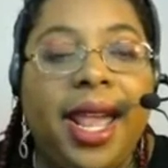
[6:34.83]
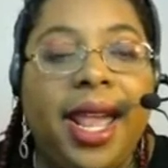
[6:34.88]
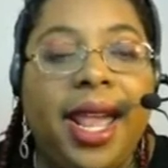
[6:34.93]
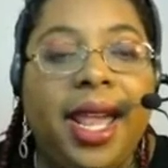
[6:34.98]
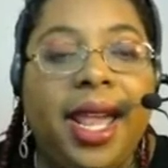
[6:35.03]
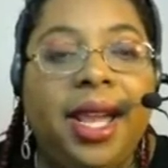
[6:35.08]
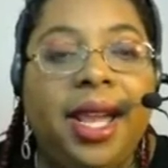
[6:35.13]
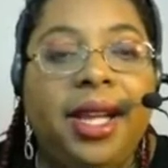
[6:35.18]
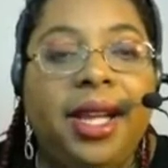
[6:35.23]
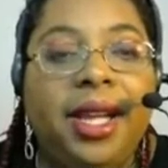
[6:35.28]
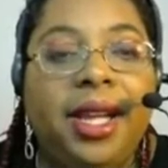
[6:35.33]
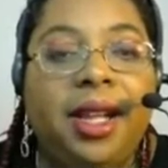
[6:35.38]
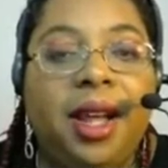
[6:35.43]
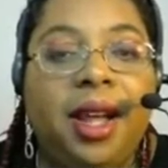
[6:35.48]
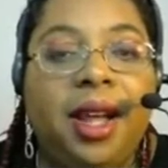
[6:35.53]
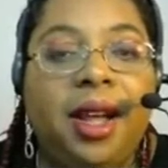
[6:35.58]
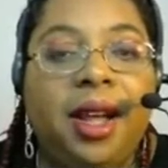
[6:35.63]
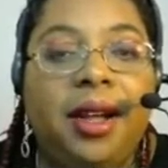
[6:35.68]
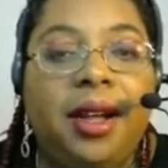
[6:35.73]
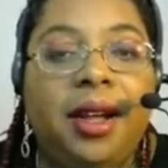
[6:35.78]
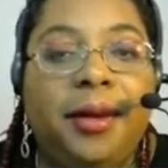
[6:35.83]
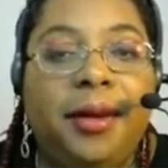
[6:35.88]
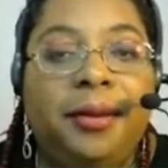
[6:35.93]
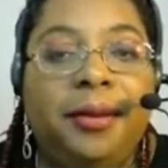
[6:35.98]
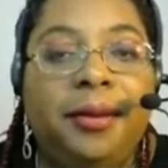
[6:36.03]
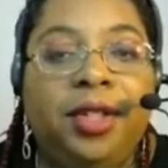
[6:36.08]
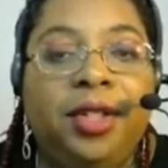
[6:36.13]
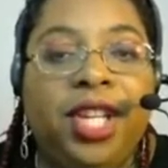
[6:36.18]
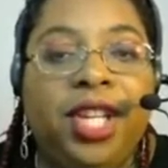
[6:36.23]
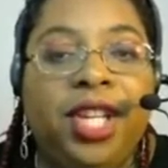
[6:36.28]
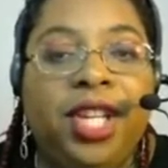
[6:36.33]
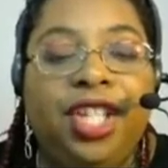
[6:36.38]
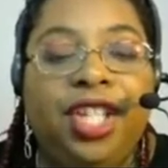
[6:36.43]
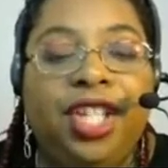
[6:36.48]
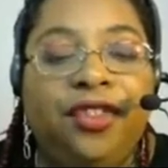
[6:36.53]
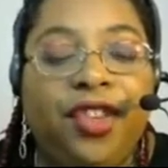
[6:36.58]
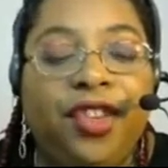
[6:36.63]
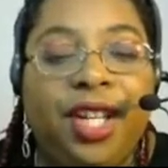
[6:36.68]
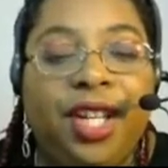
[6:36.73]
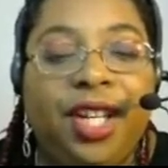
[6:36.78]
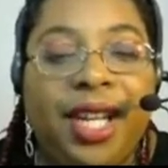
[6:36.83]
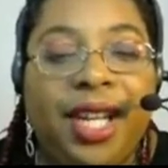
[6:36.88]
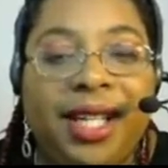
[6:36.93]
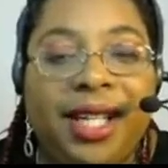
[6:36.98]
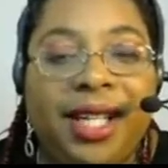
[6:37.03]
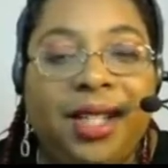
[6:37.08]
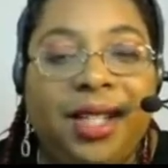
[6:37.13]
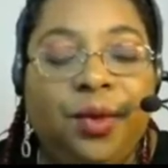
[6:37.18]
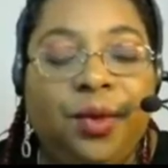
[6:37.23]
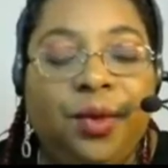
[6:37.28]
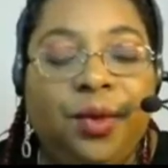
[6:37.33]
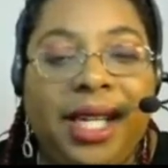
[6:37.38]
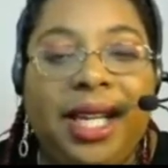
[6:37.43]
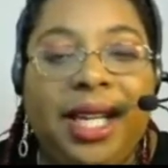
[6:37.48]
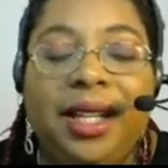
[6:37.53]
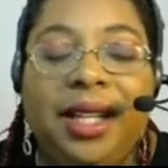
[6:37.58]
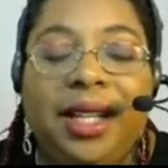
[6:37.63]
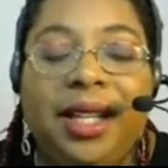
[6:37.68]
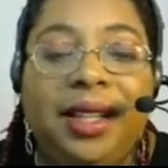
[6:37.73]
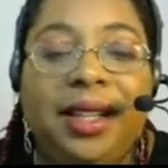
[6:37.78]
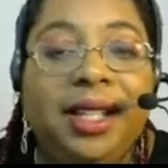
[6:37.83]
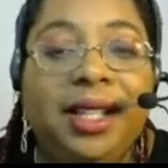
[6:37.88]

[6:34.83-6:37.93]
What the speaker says: and change it for the next week.